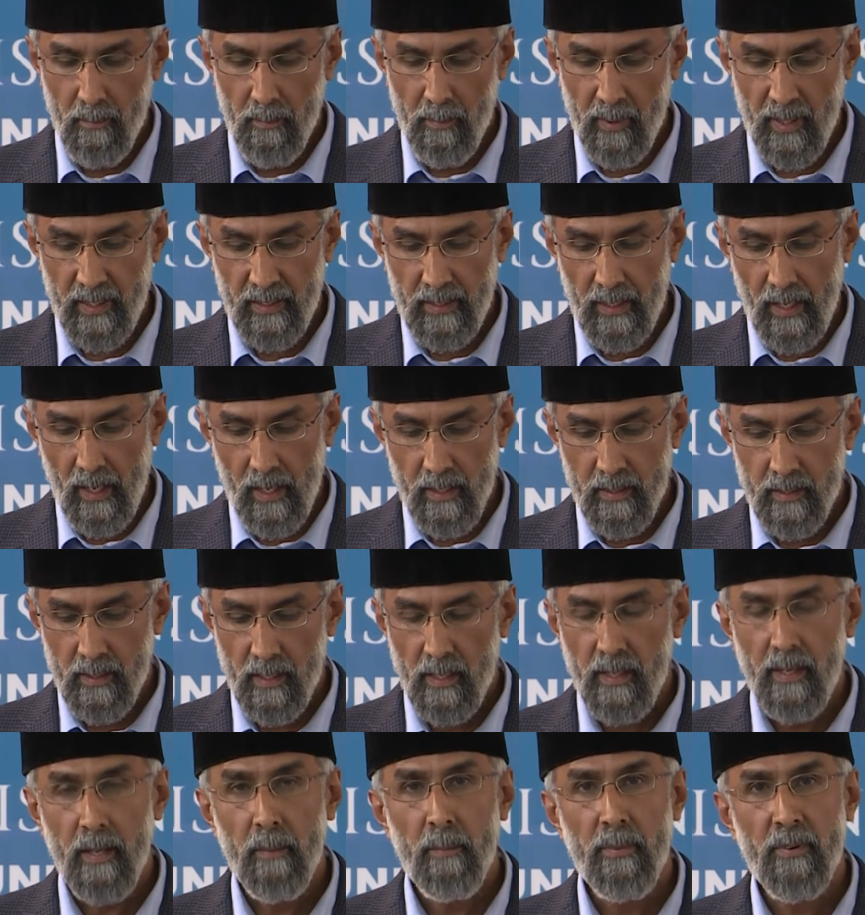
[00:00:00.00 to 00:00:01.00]
but they are
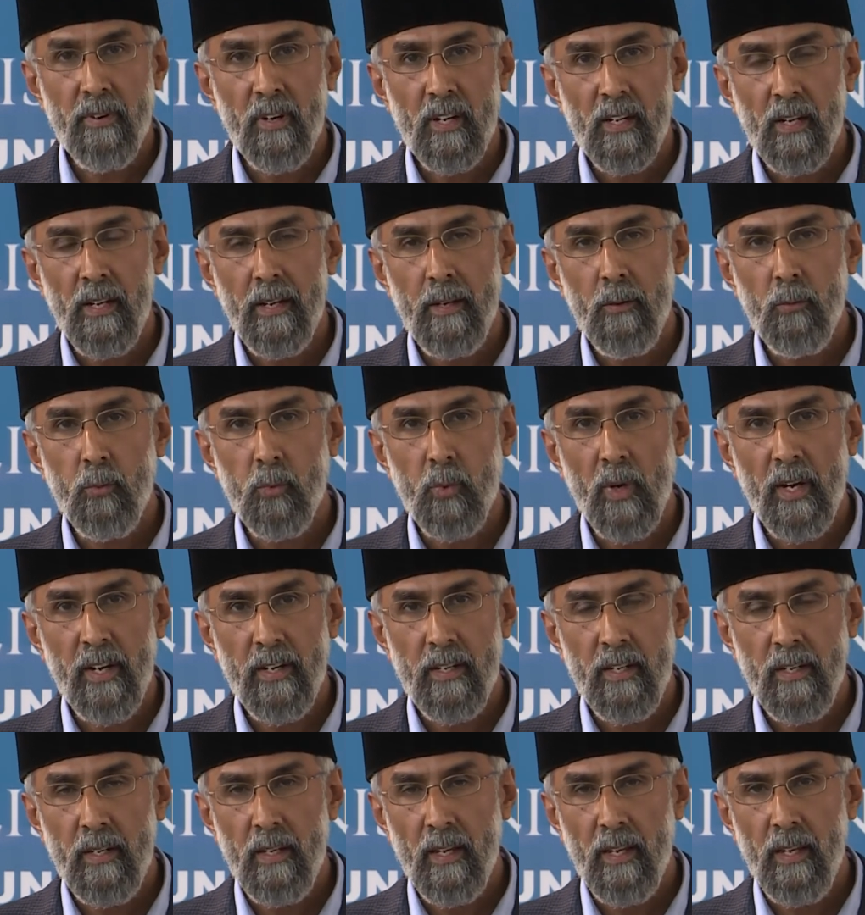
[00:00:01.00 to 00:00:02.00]
deliberately
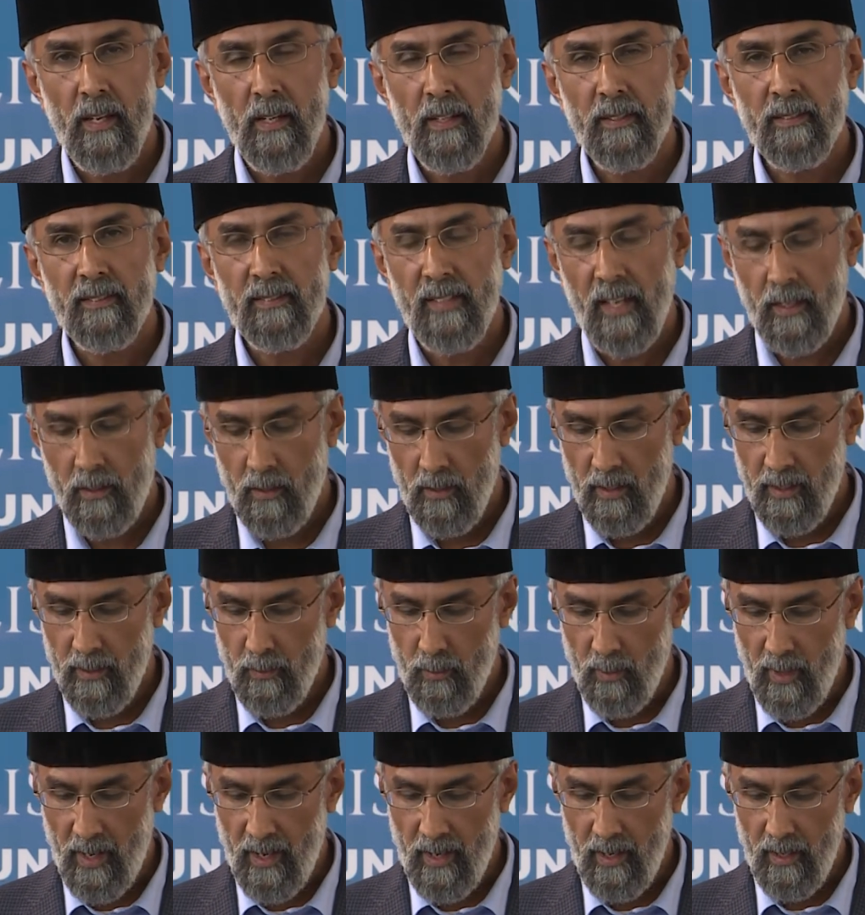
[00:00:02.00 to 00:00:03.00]
worded in a secular
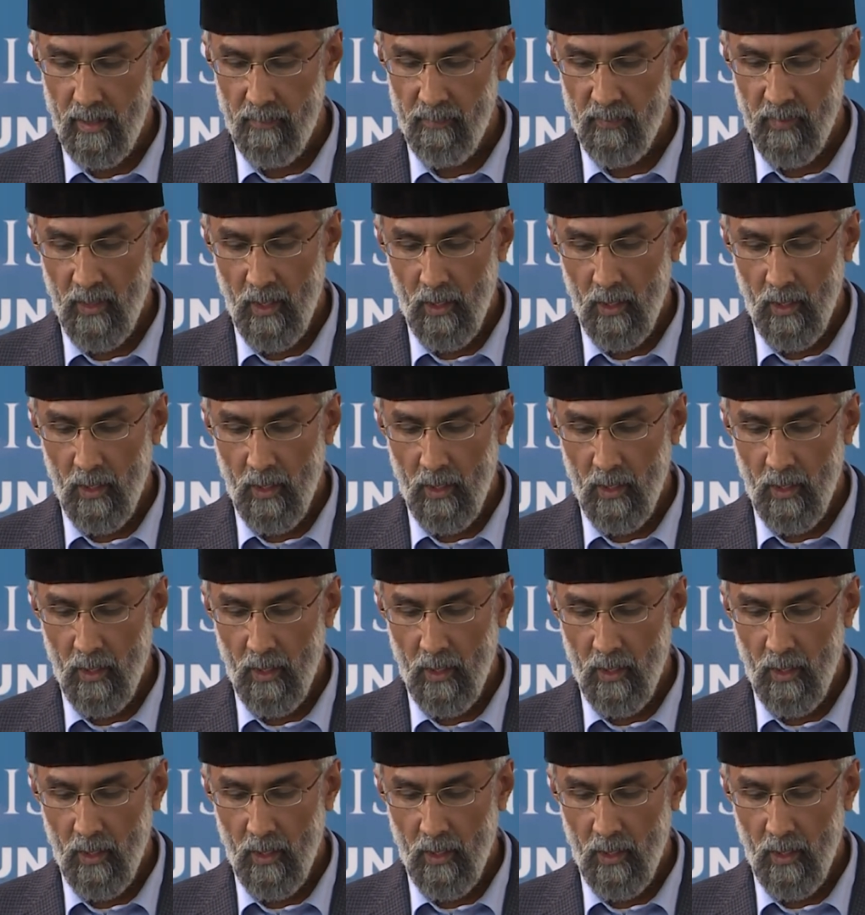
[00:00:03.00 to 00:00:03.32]
way